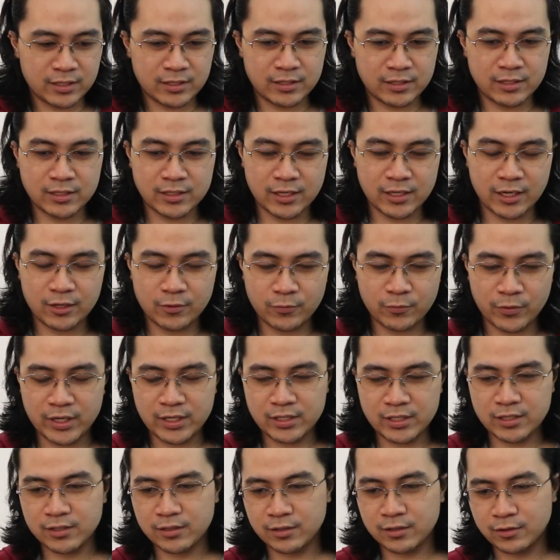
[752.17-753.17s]

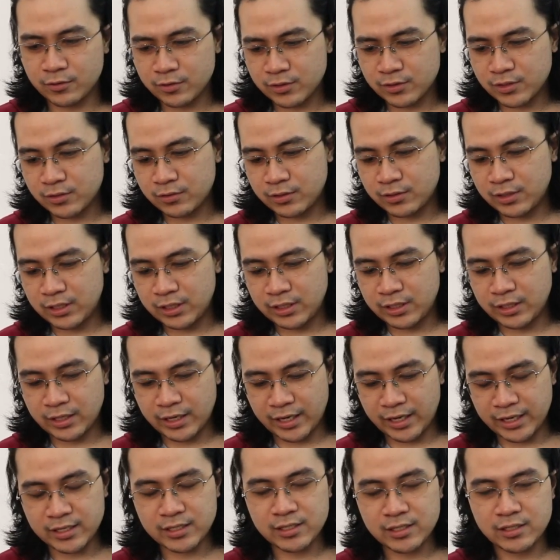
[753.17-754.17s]
Design-wise, it looks really
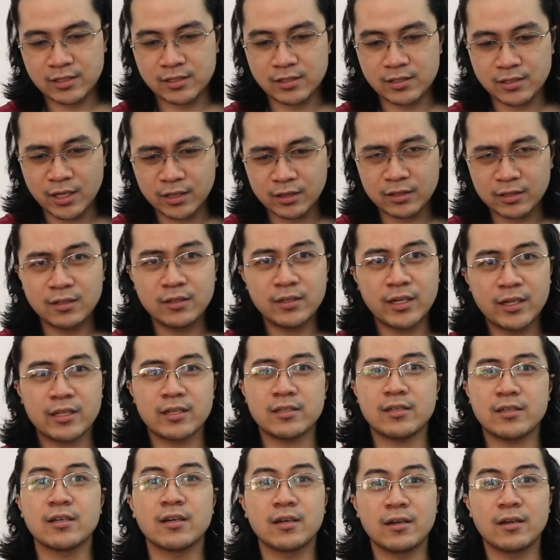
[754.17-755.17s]
nice. Subtle, not
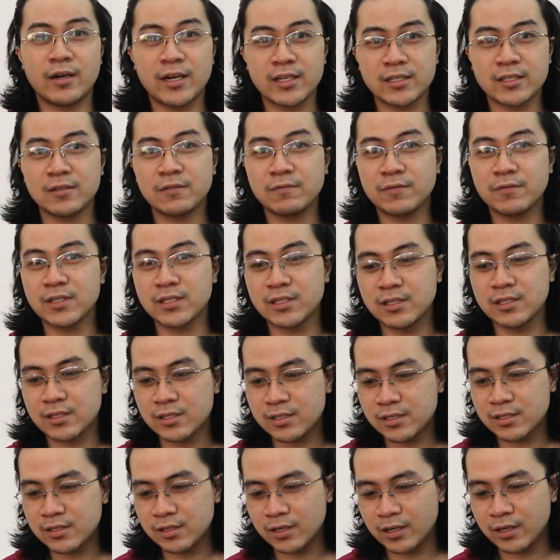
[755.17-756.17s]
as aggressive as
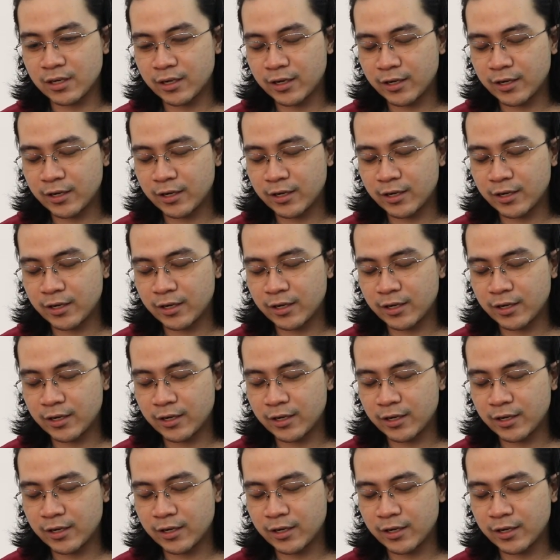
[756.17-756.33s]
its